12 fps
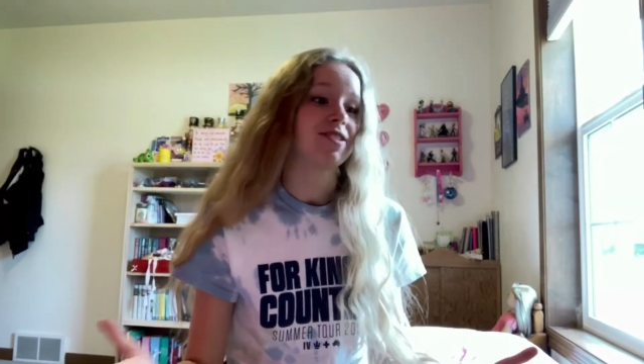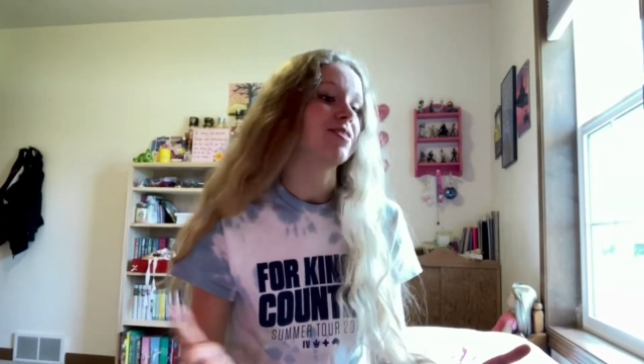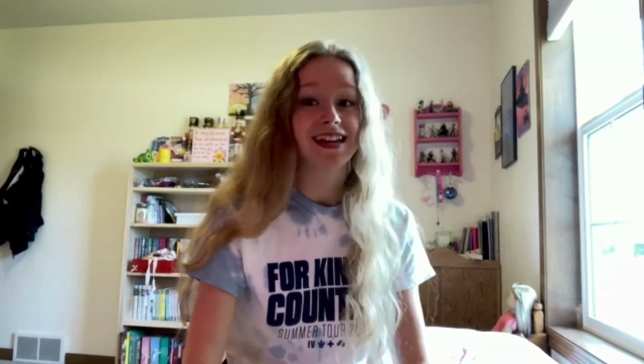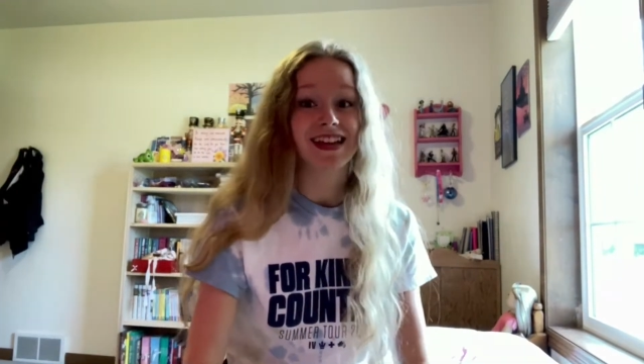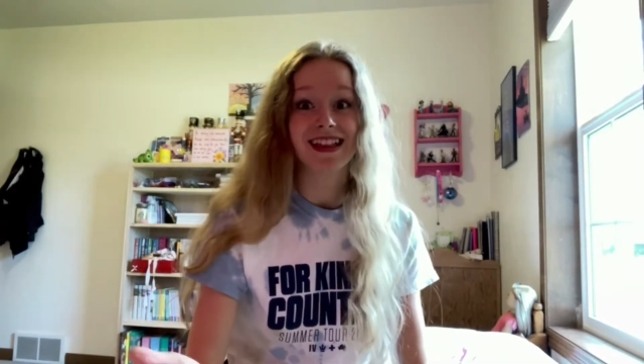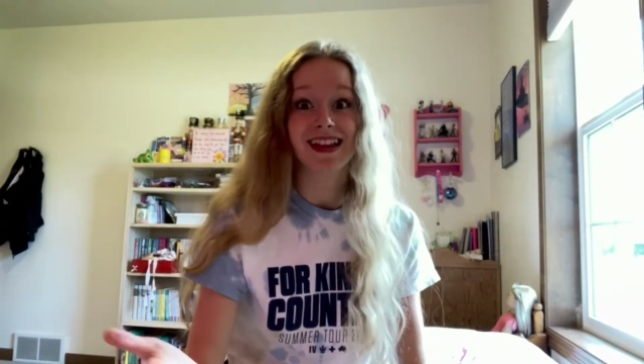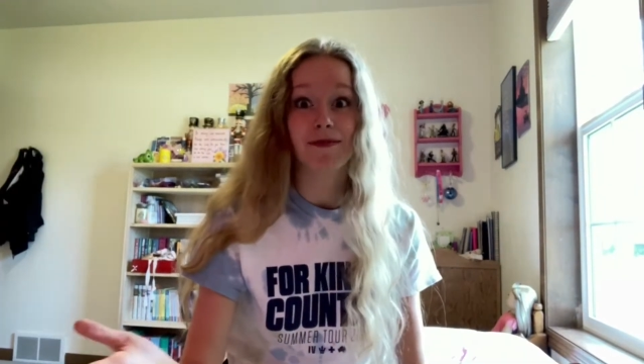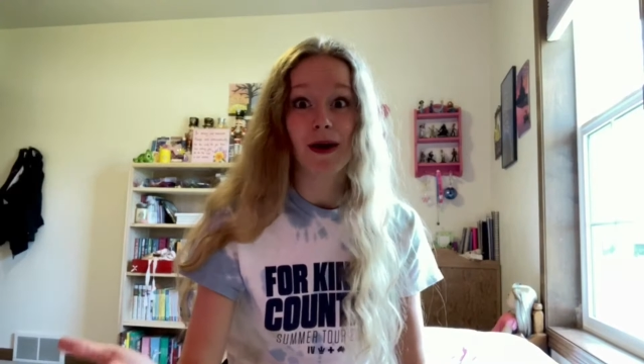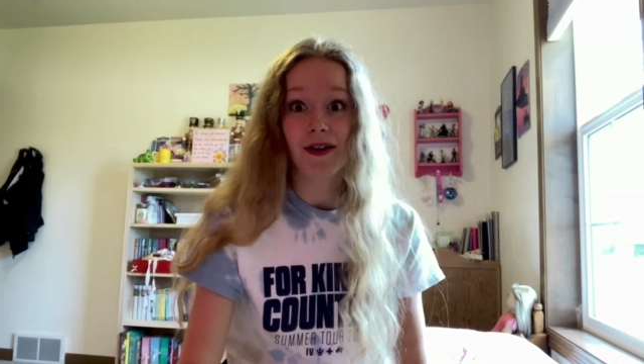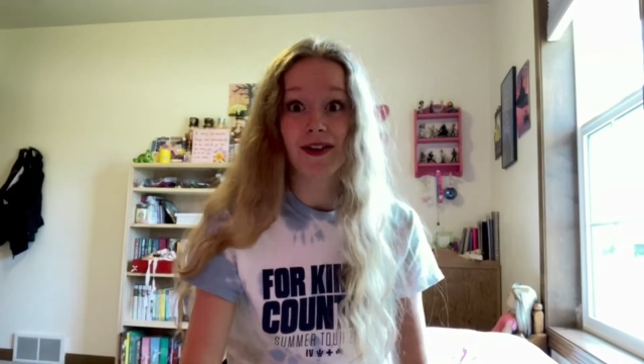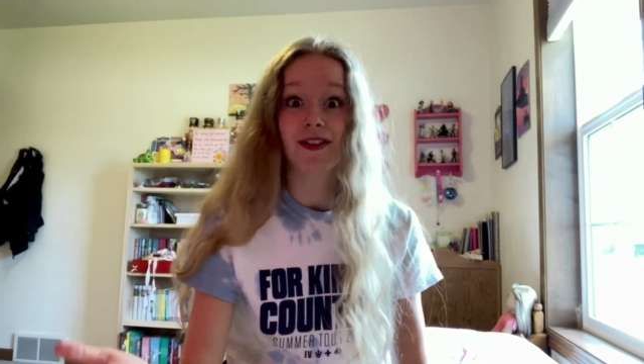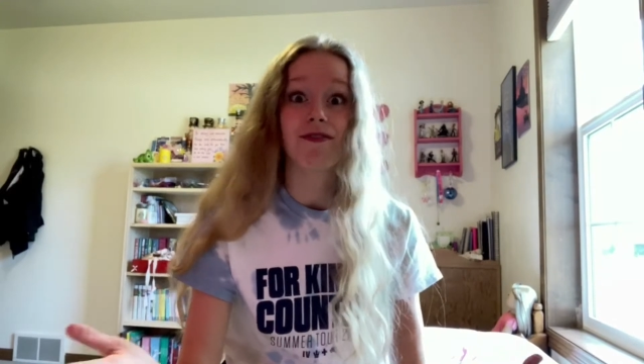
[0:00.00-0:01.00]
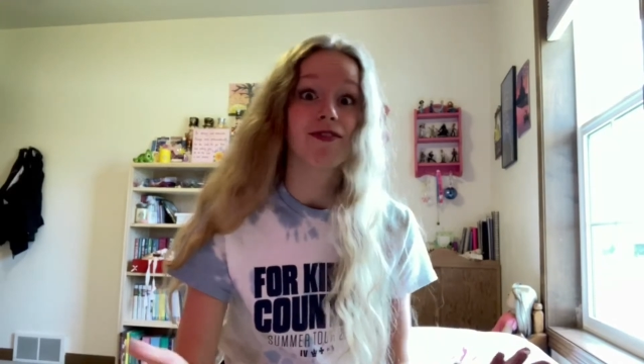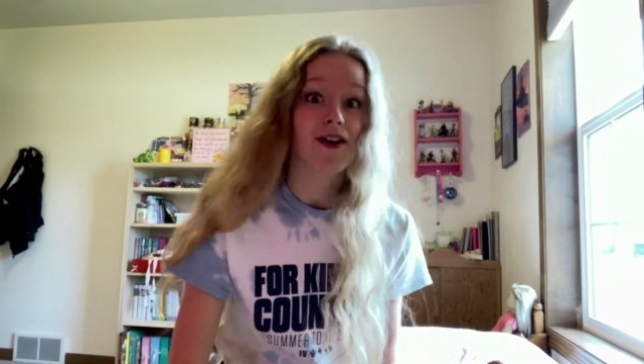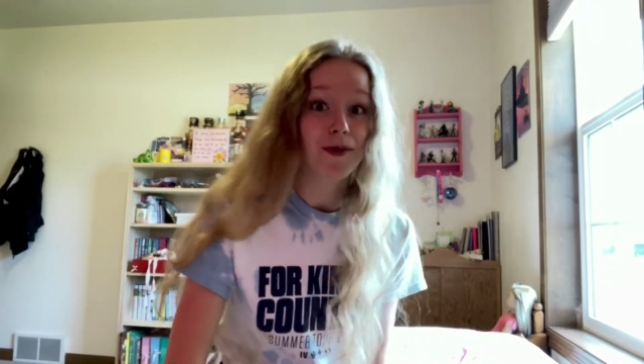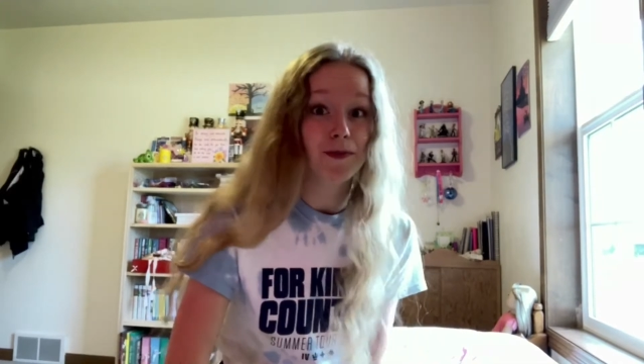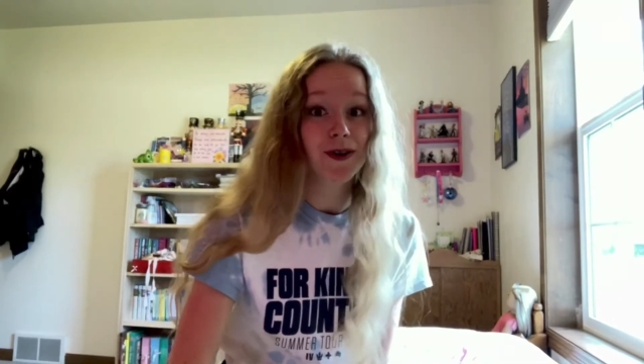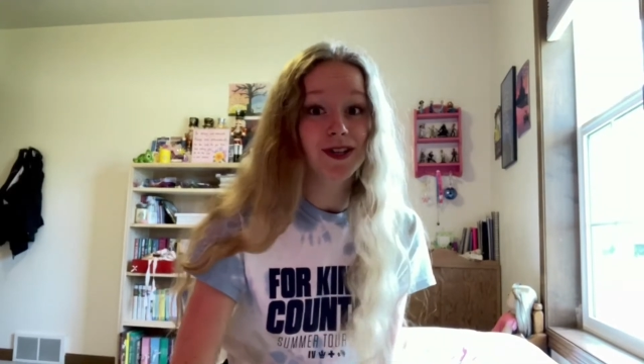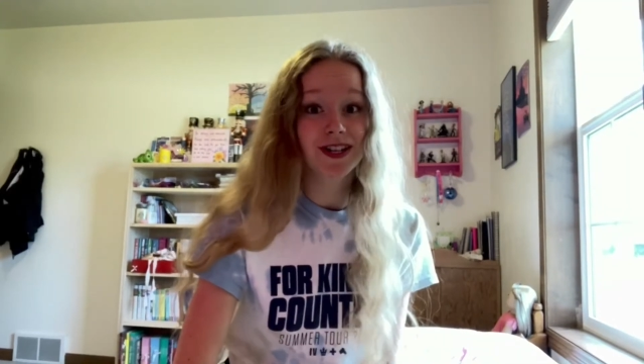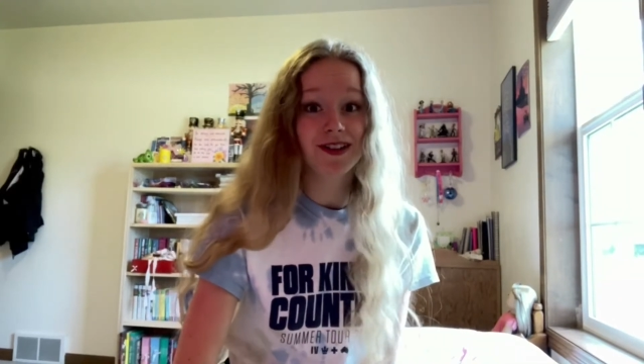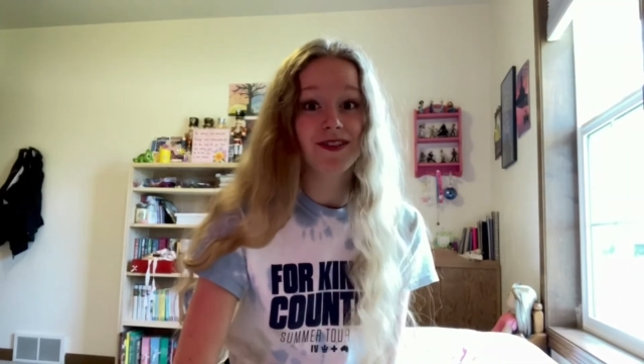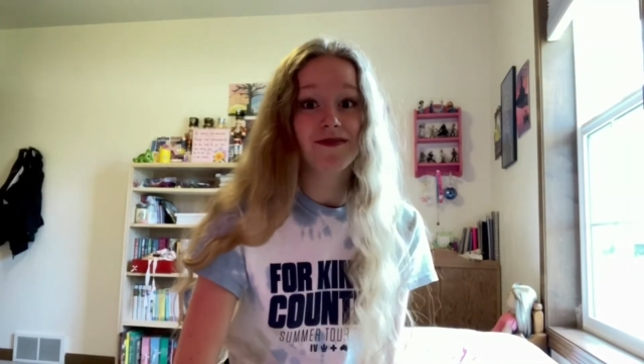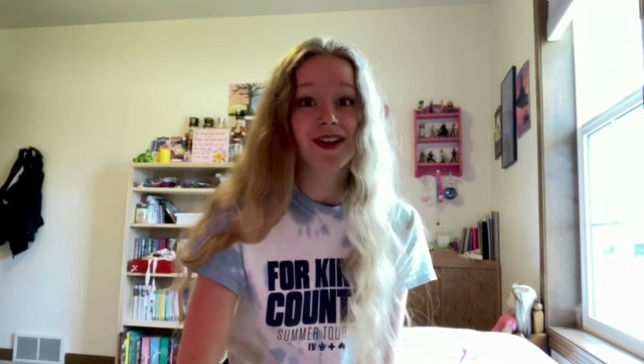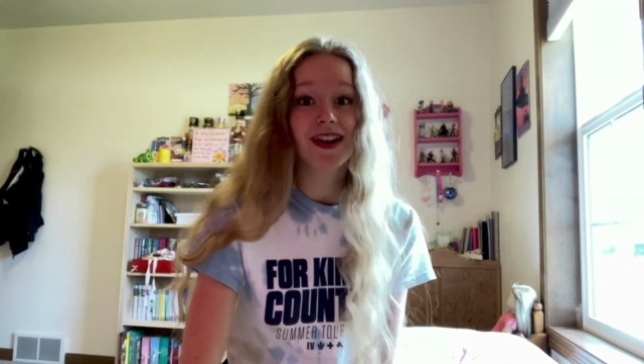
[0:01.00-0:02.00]
you see anything about it in the vlog portion of
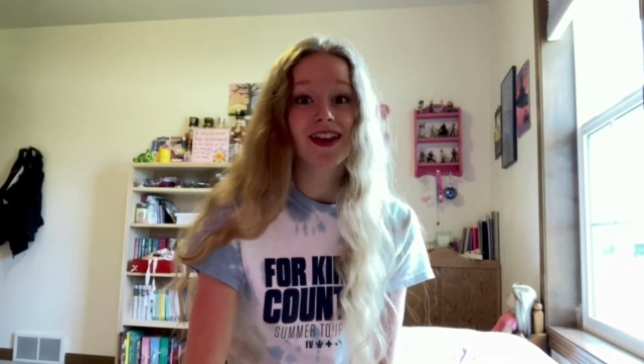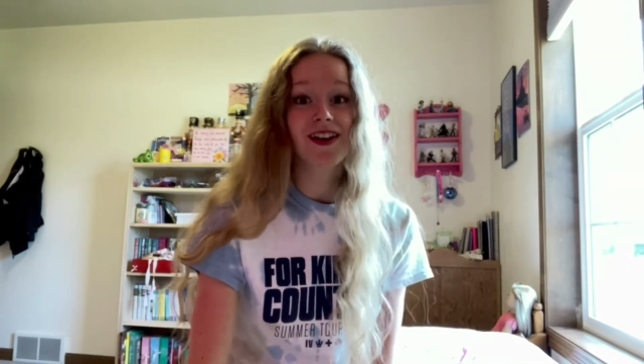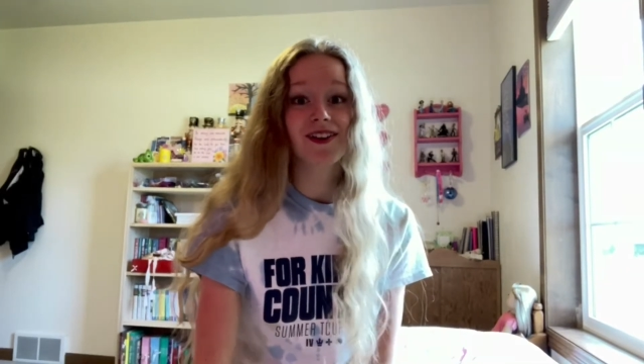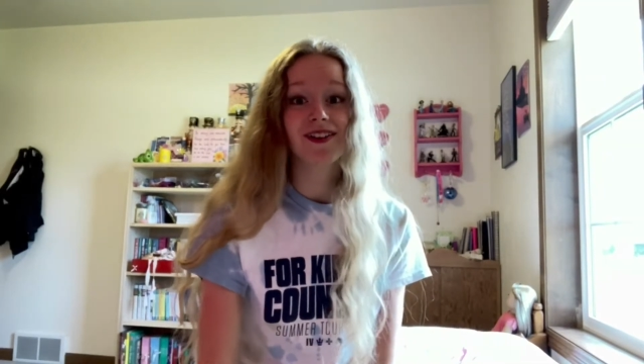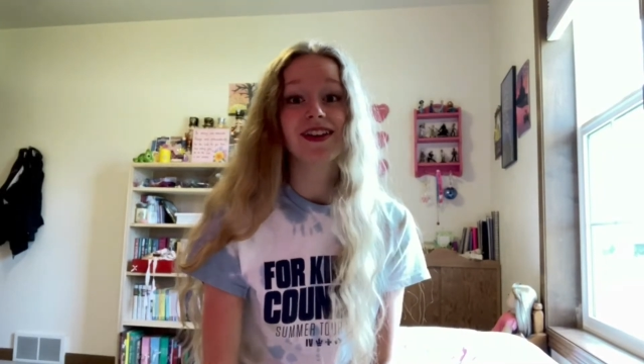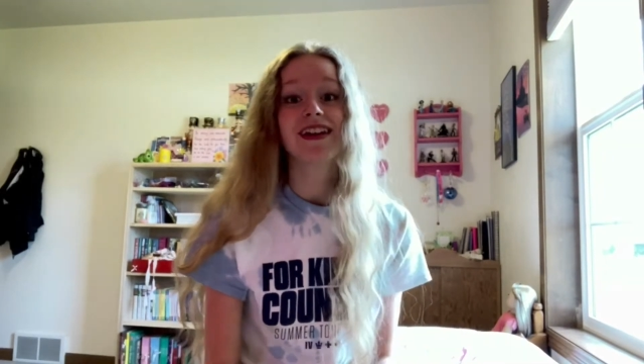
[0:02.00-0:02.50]
the video,